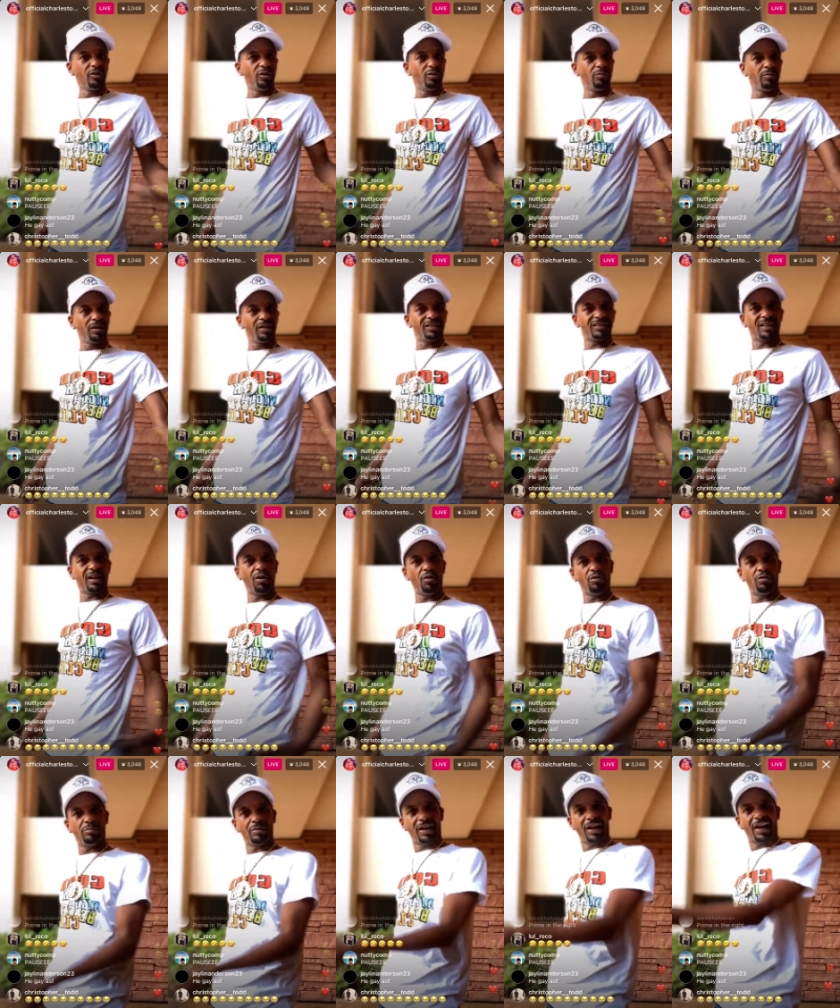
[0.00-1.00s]
You the one
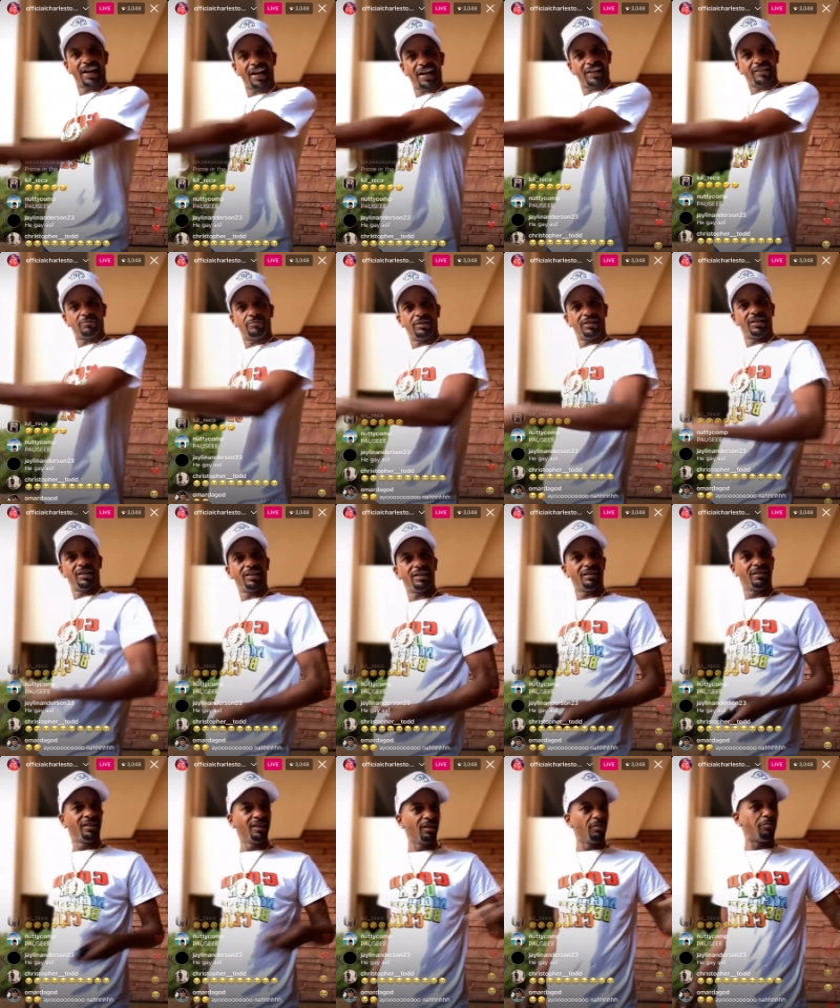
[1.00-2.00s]
told him to ask me,
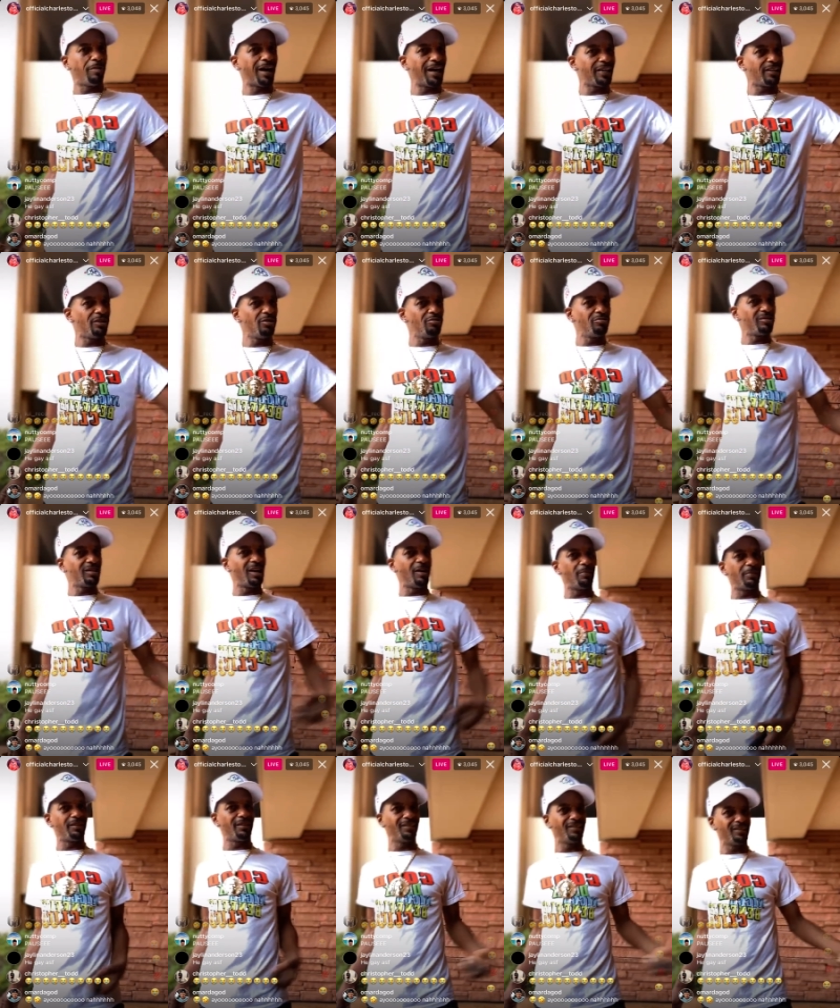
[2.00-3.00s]
nigga. Why you
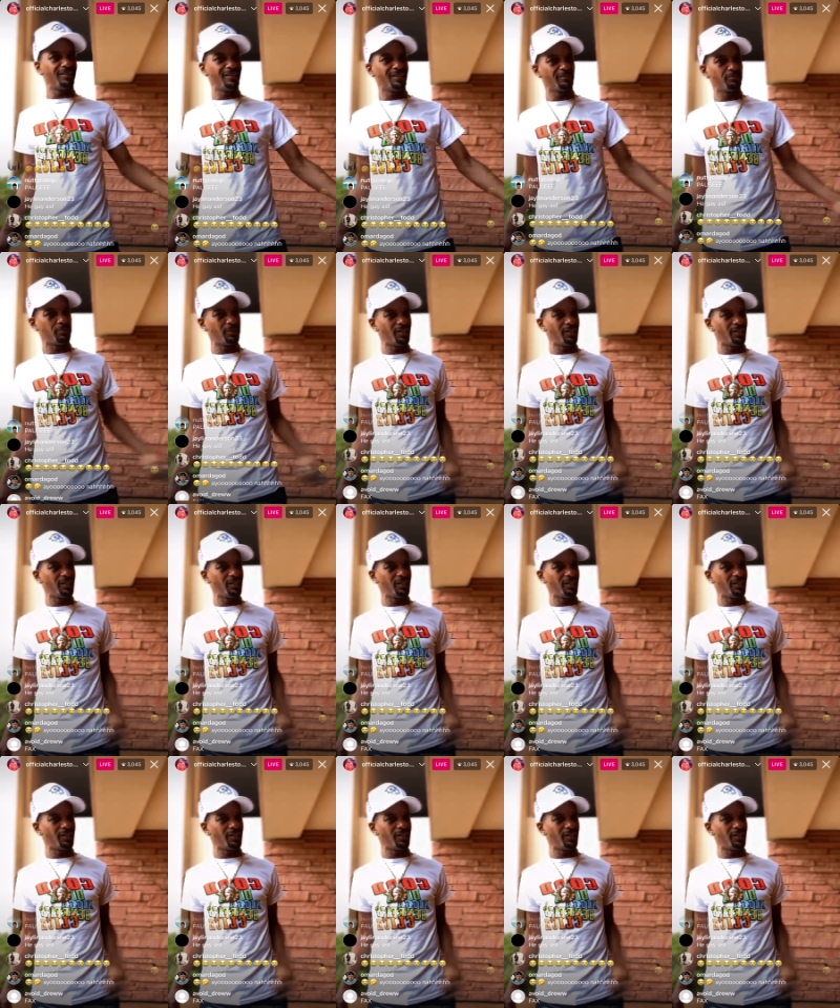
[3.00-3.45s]
jumping into this